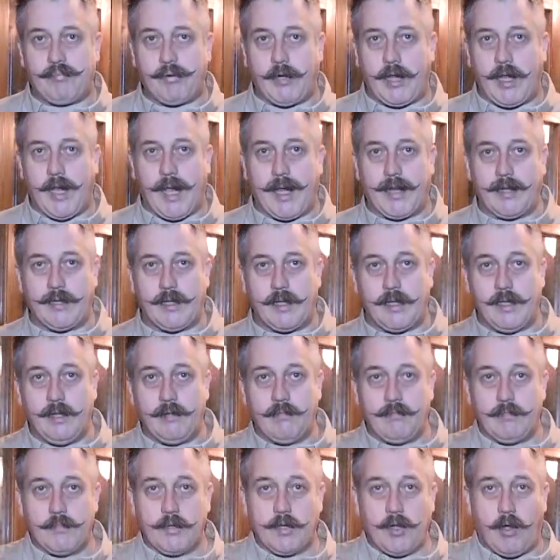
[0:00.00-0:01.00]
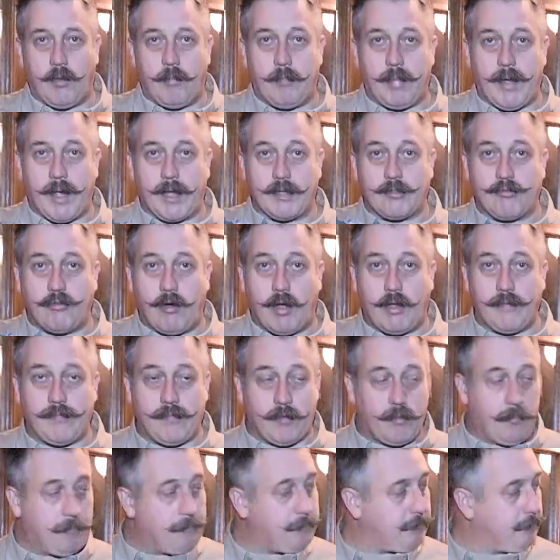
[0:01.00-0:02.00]
pretty handy compact
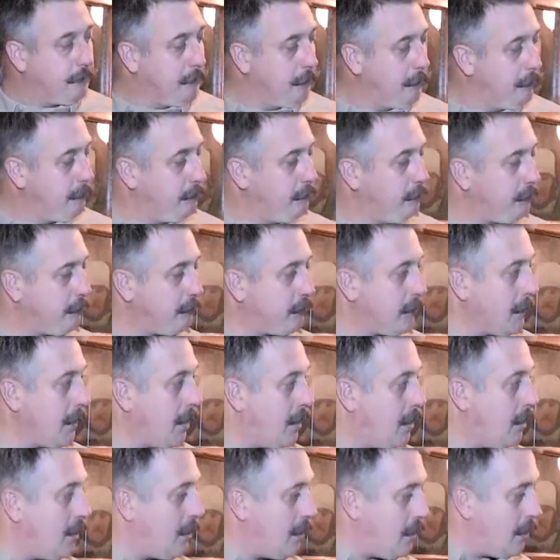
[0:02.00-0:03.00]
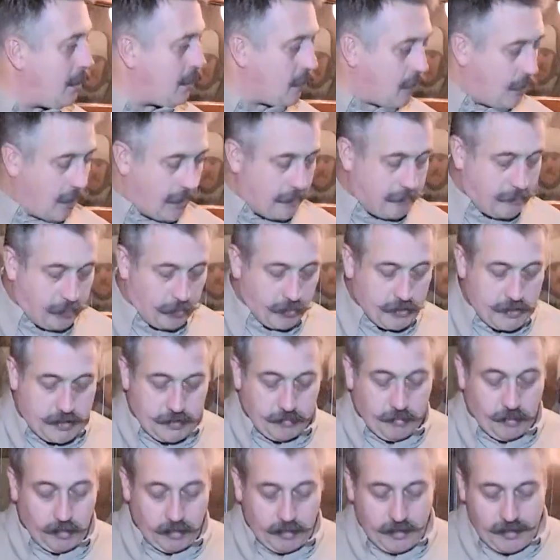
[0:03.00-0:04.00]
rifle. Quite
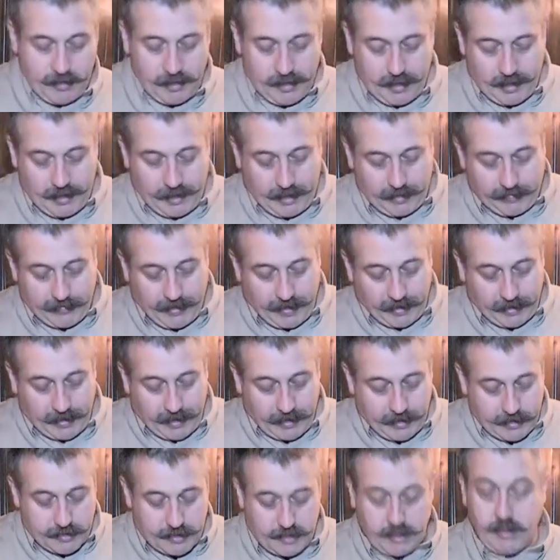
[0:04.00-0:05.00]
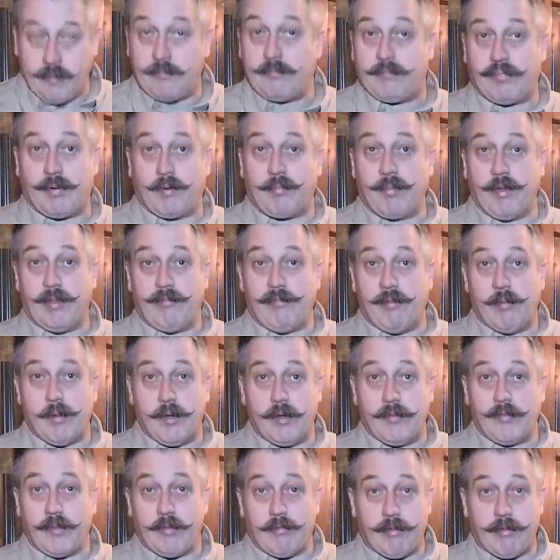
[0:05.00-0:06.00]
pointable. In that case you'd probably remove